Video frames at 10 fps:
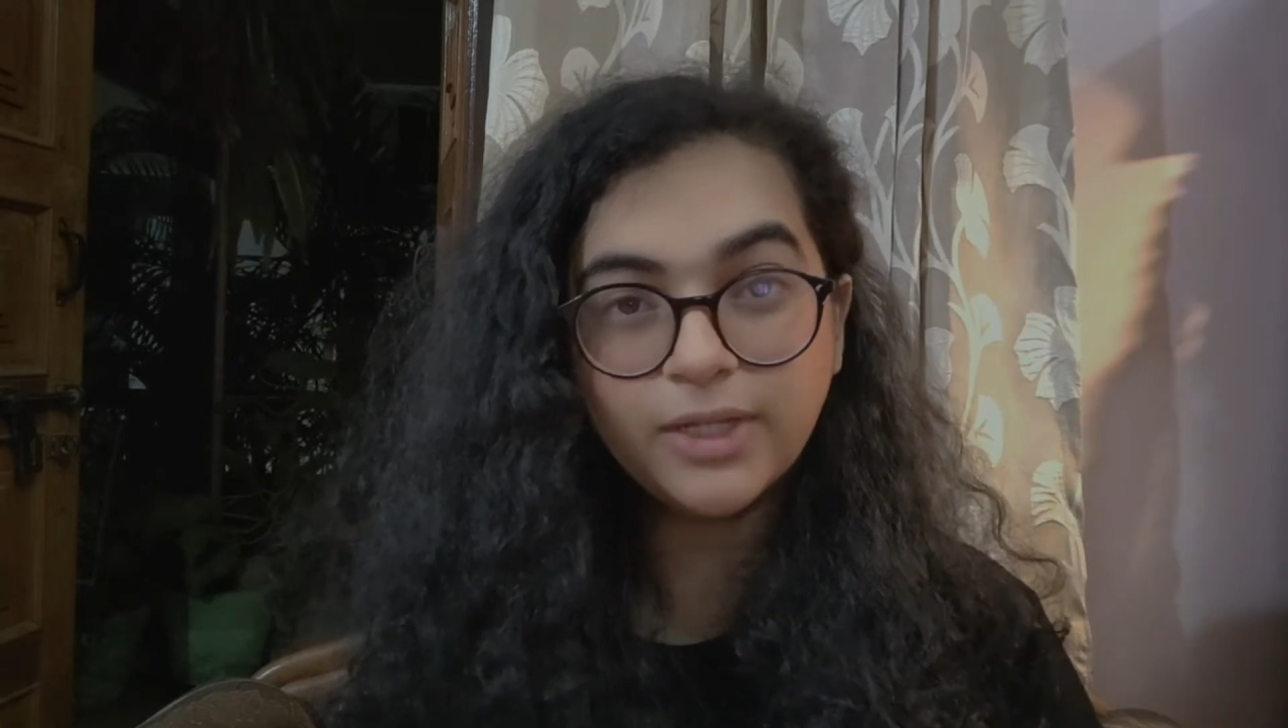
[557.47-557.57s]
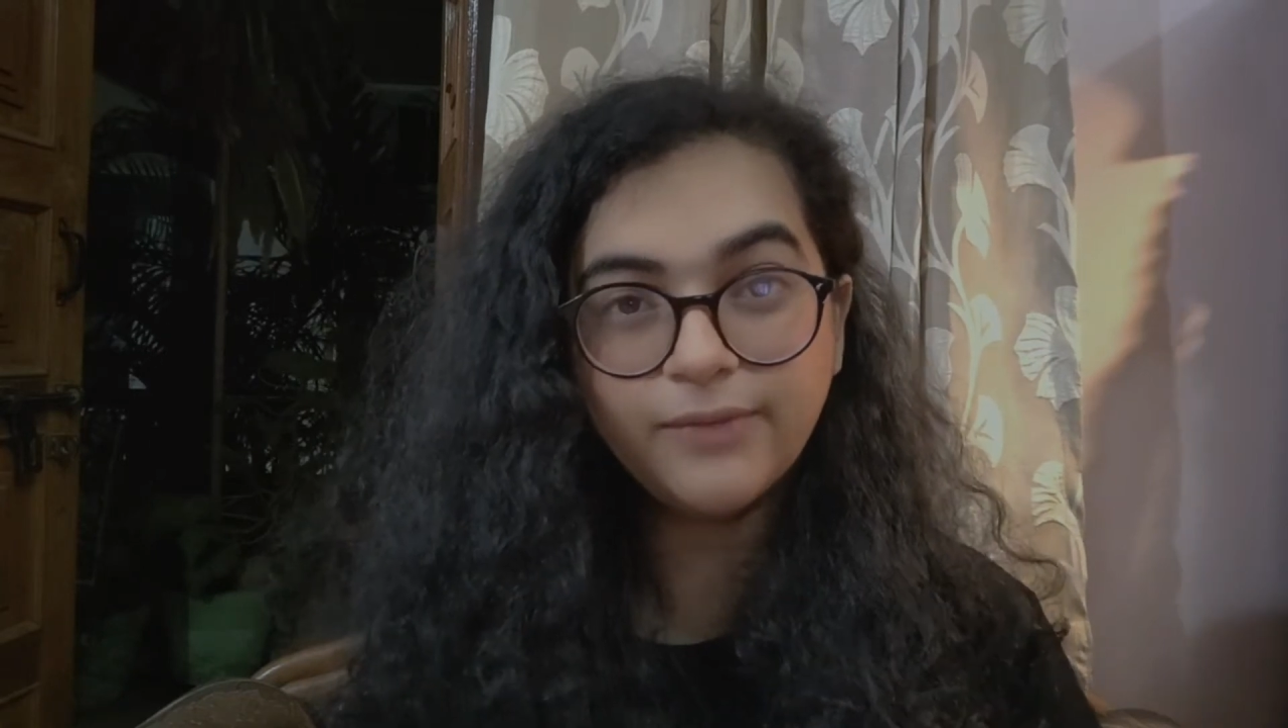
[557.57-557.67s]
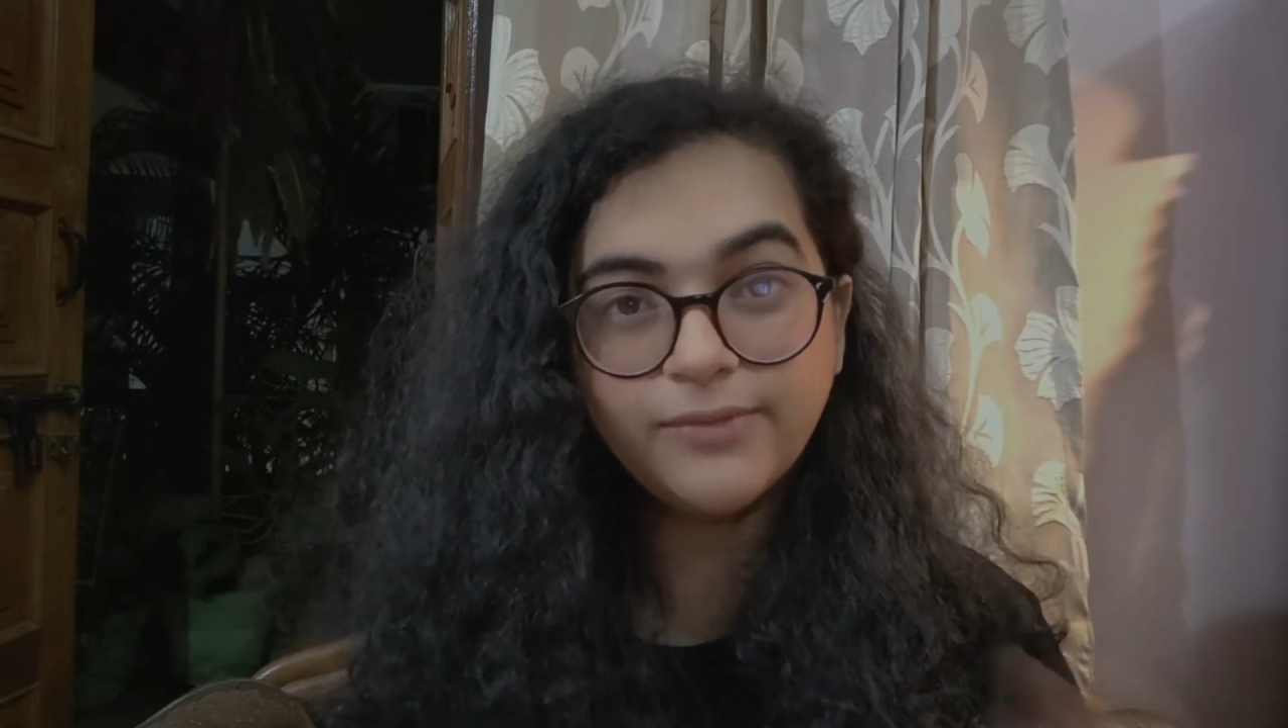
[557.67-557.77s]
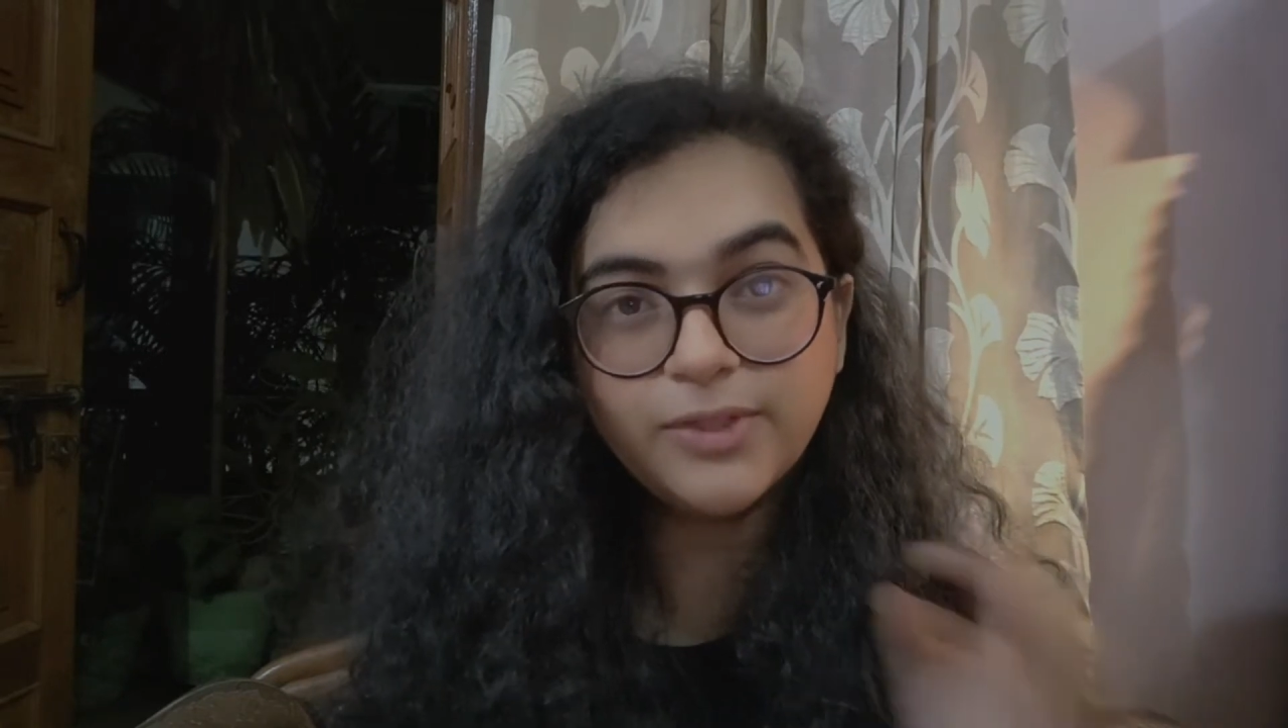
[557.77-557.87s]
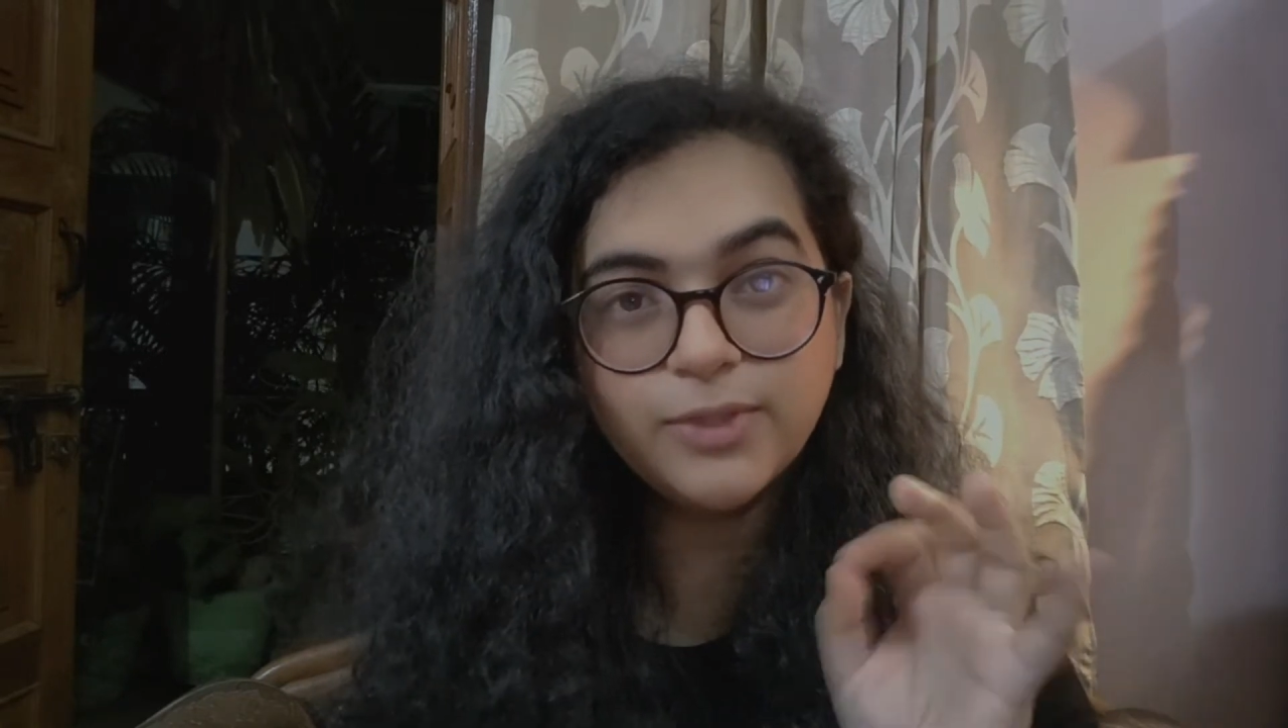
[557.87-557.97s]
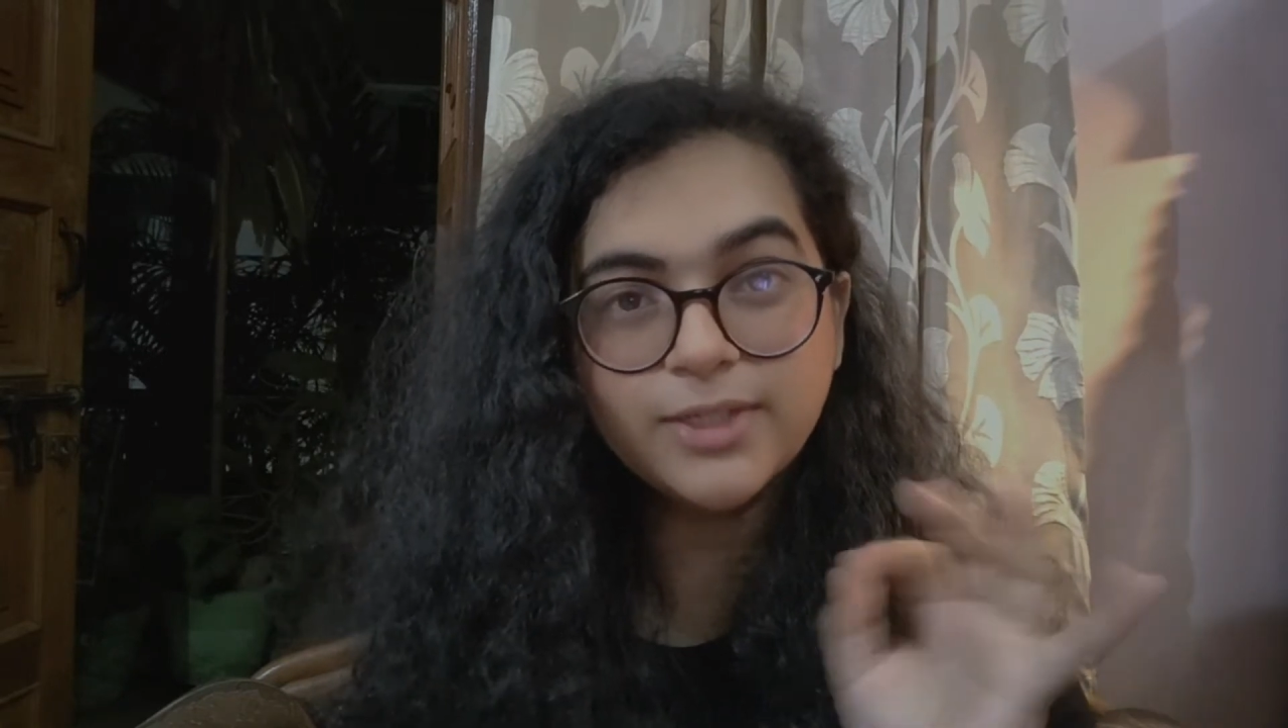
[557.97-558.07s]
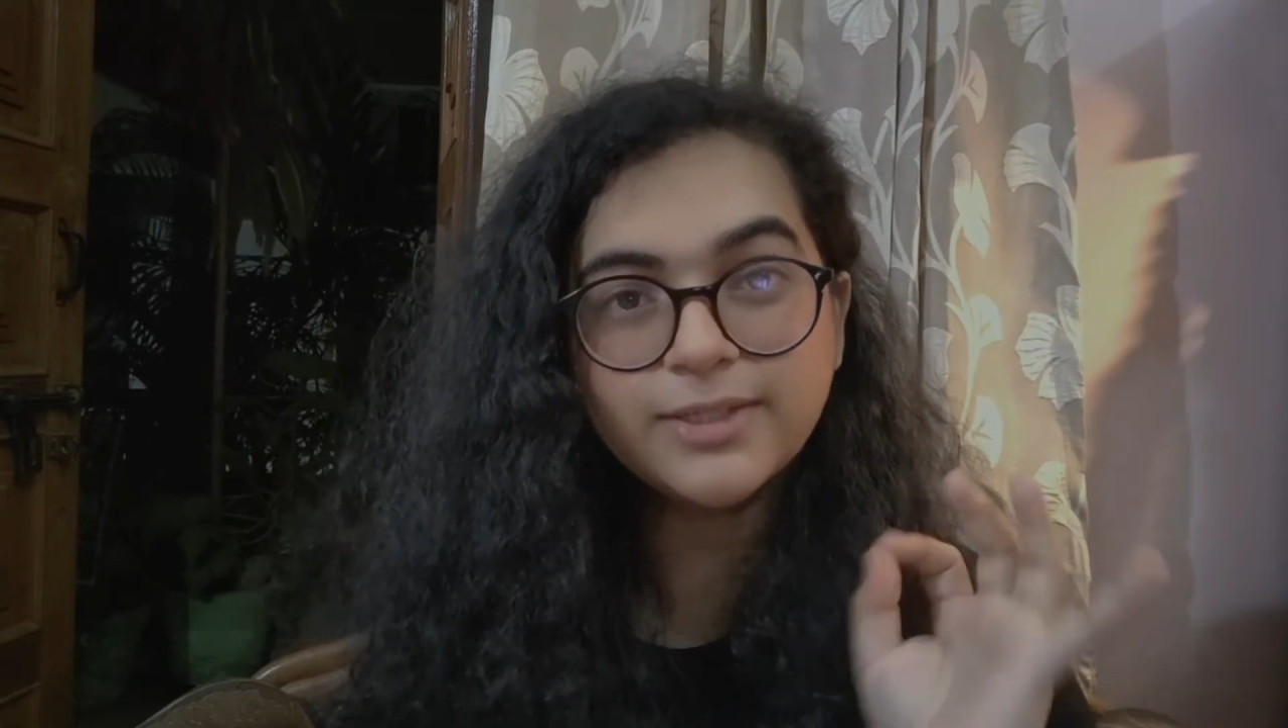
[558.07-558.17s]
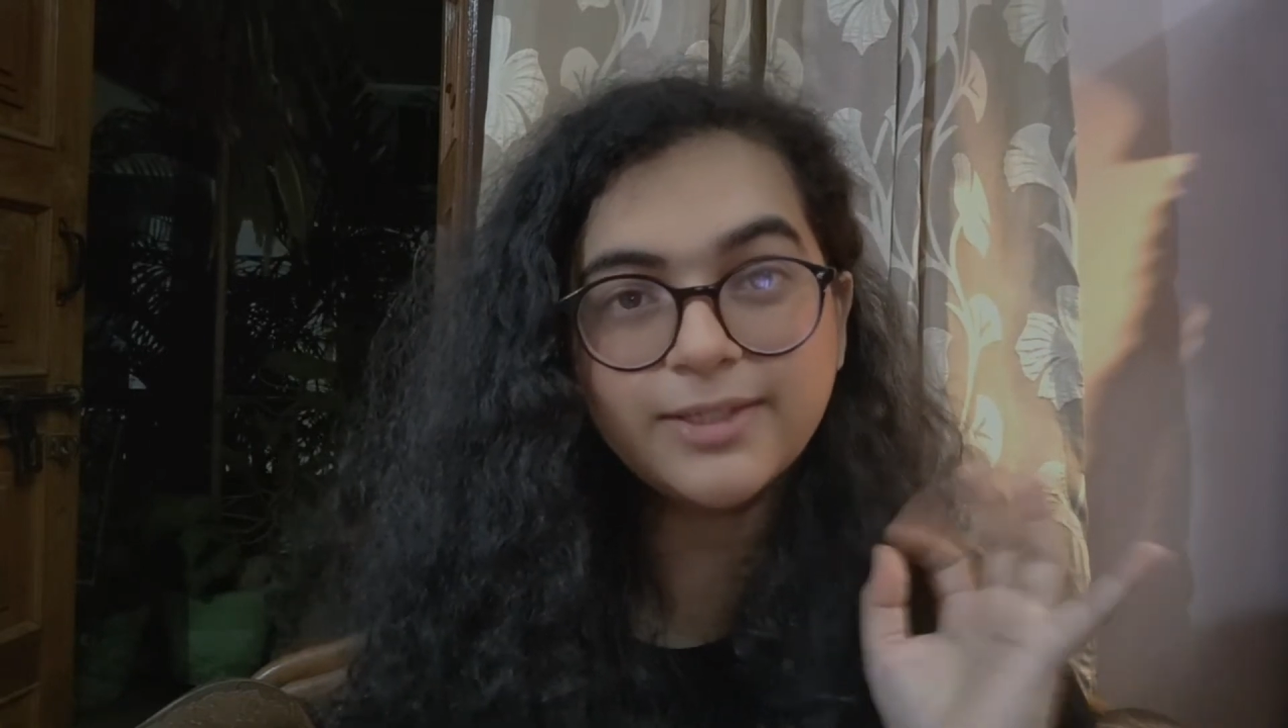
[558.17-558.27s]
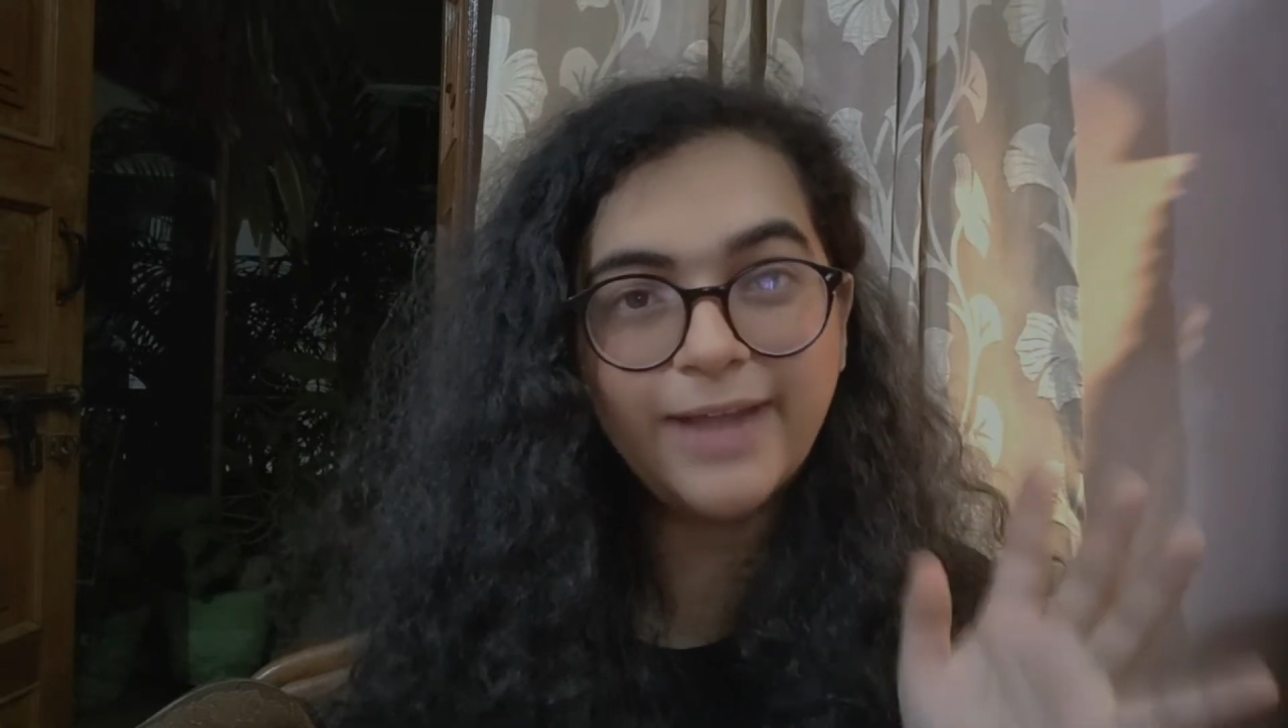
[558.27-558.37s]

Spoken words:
gives you just the